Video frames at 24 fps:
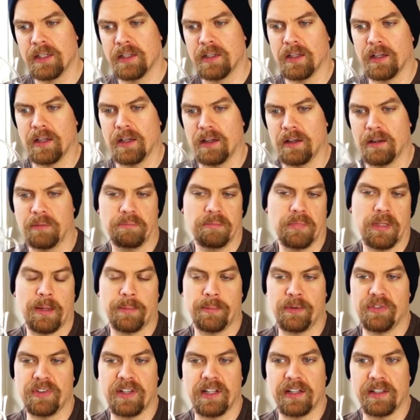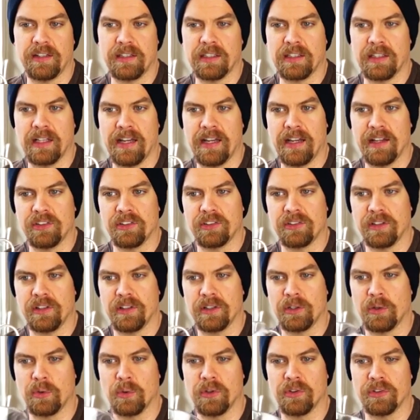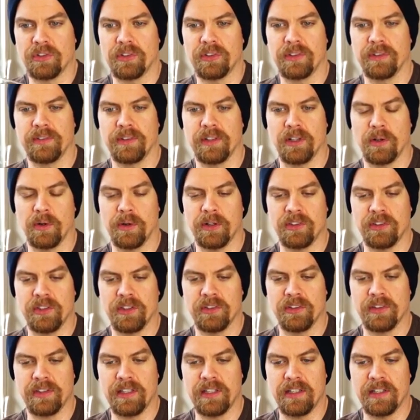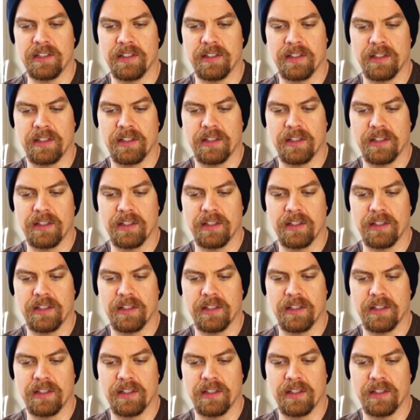I'm a fan of the glass. Of course, there always is the